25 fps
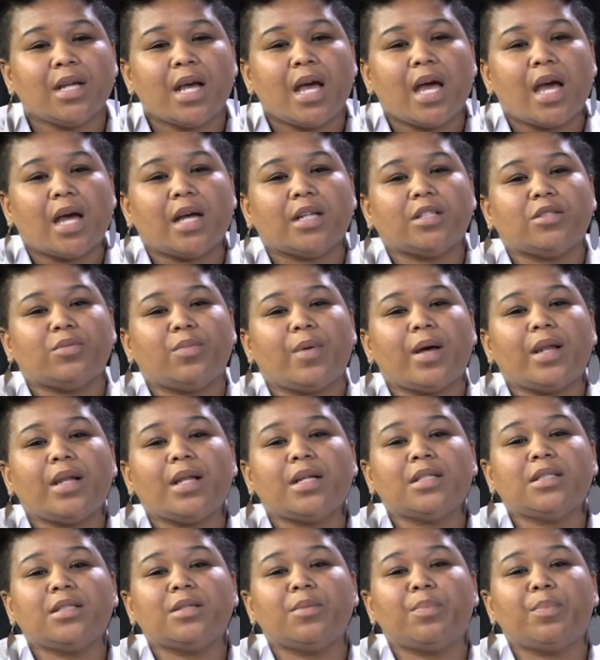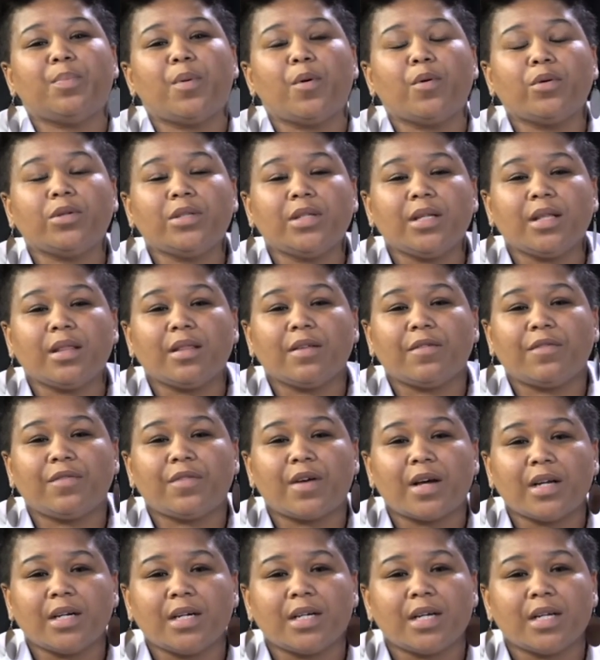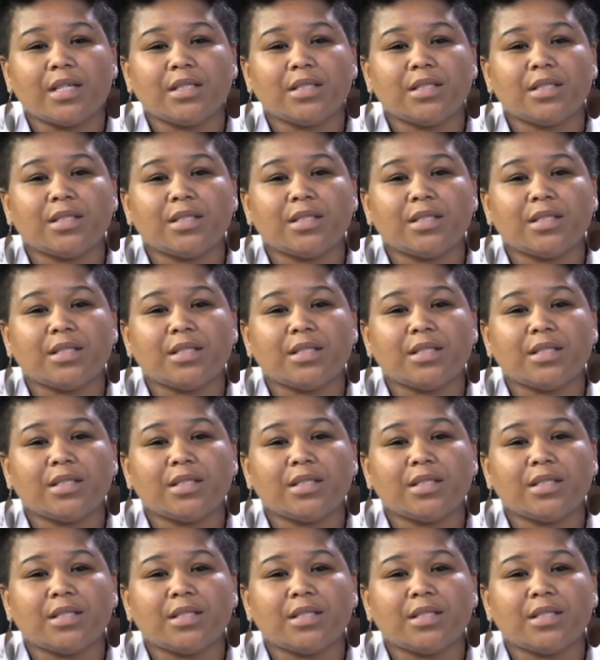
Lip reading: as well as supporting the fundraisers.